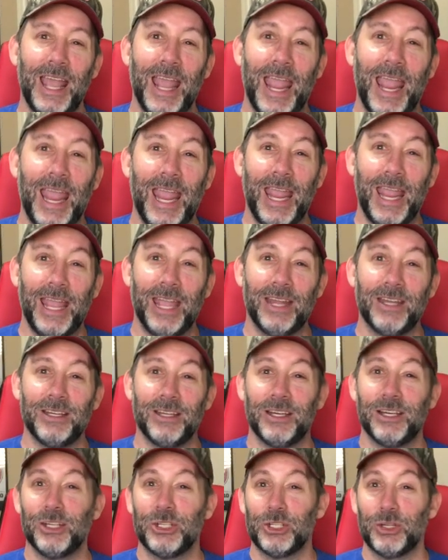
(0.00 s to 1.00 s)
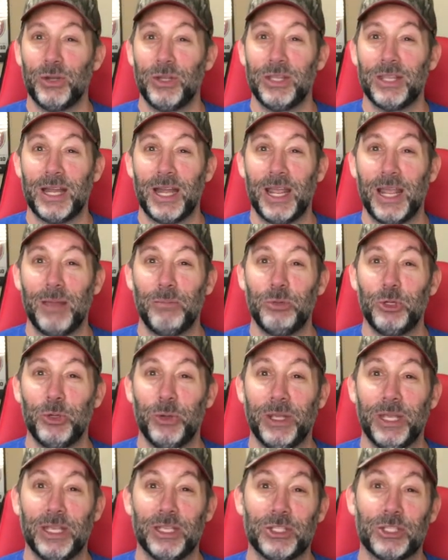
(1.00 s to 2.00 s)
and uh, show you that I am
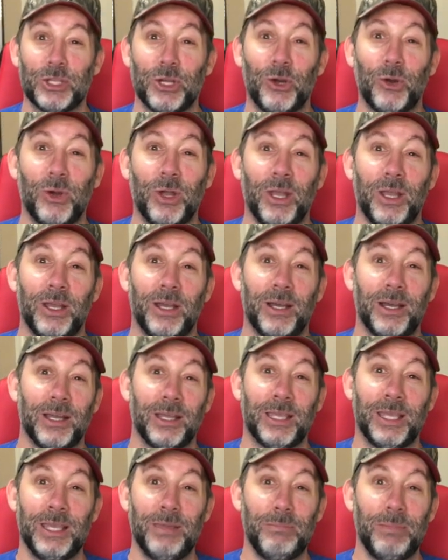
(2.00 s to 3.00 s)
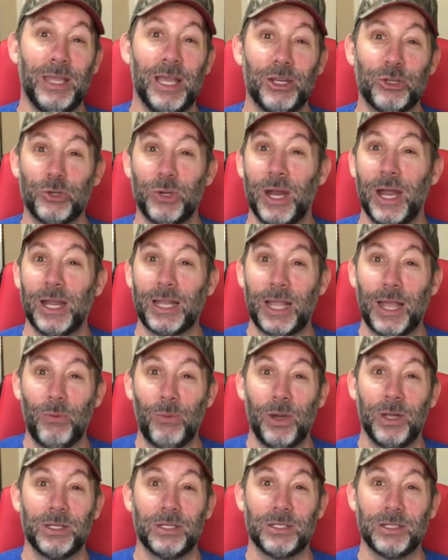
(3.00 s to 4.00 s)
doing it. So uh, keep me on track. I
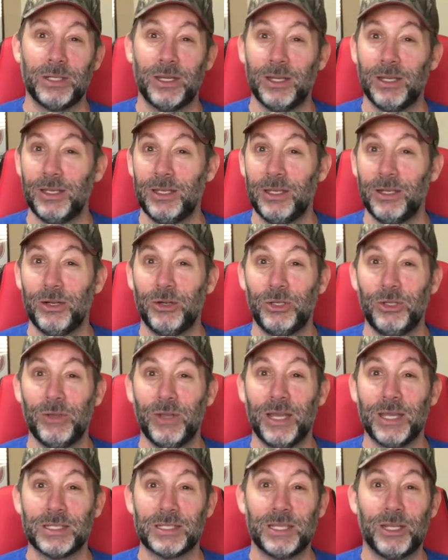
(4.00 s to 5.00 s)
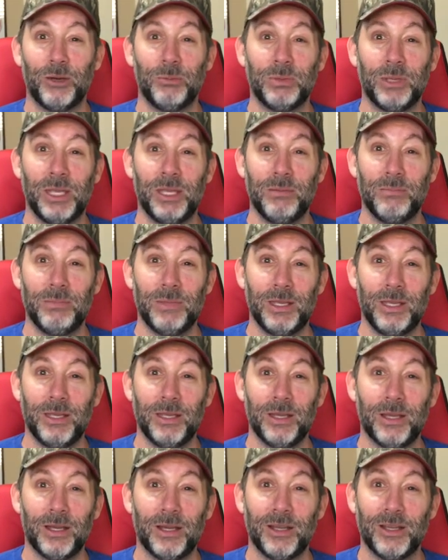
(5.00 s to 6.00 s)
want uh, you know you guys to help keep me
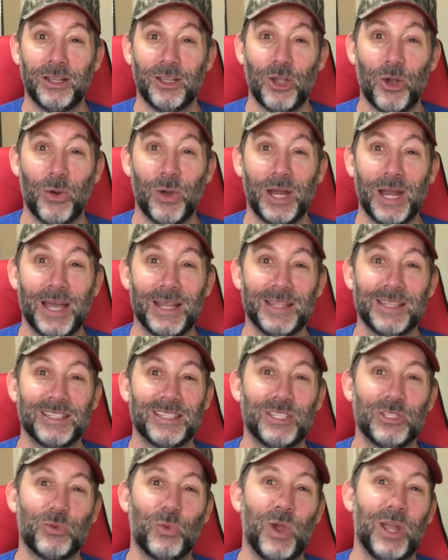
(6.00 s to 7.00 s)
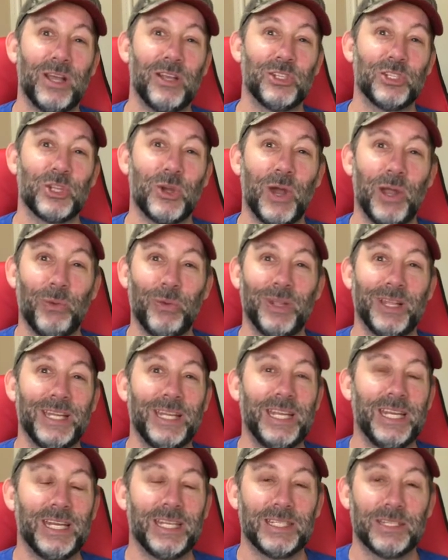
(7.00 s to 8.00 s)
uh, going on this as well. So I really
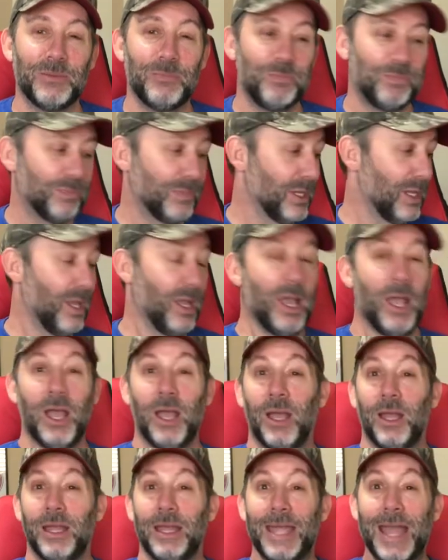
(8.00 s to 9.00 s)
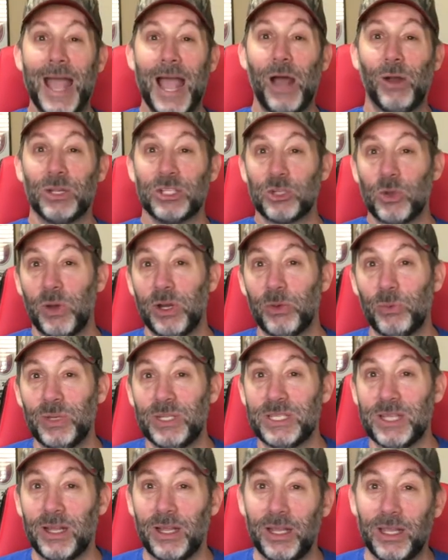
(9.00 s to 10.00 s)
need it. Now let's go on to
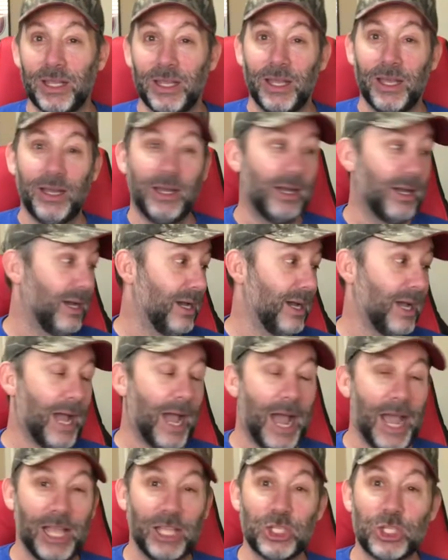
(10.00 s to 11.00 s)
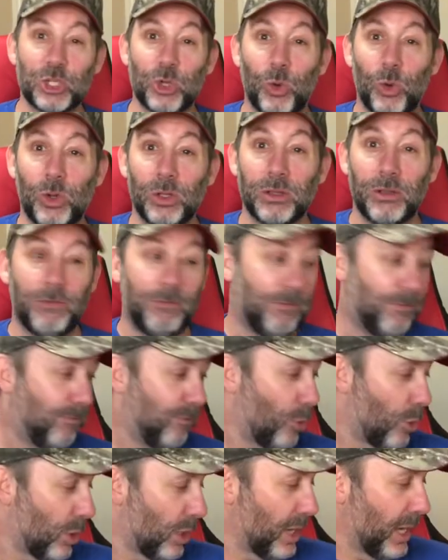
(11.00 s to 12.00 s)
reselling. Uh, I sold
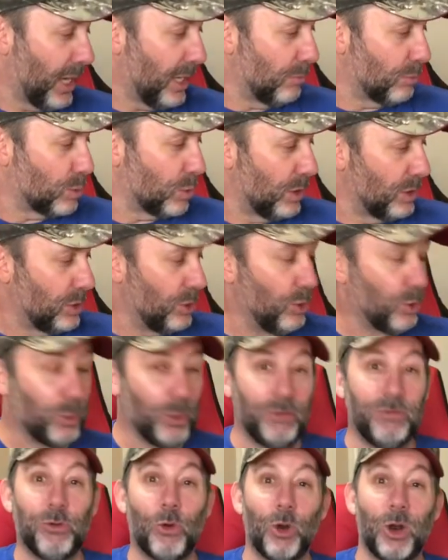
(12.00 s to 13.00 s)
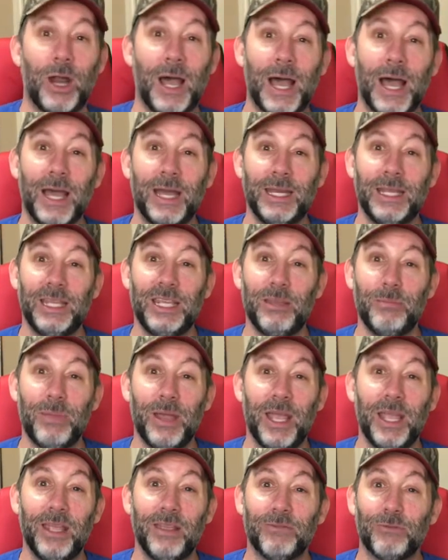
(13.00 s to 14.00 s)
four items, one, two, three, four, on
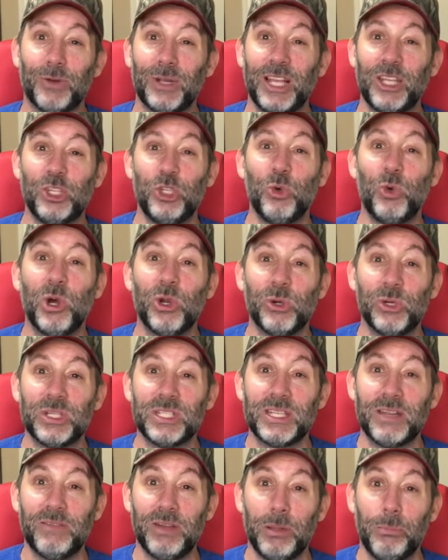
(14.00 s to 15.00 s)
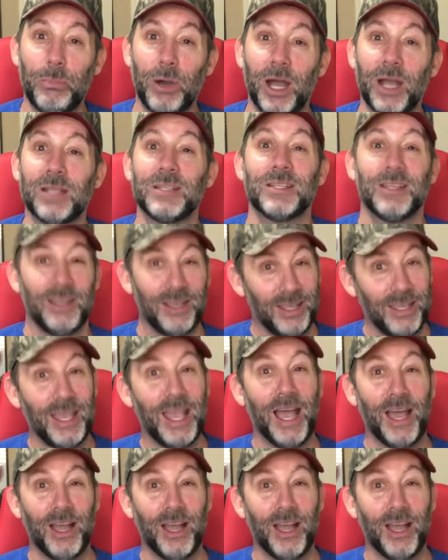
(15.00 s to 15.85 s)
eBay for like 270 bucks. Yeah,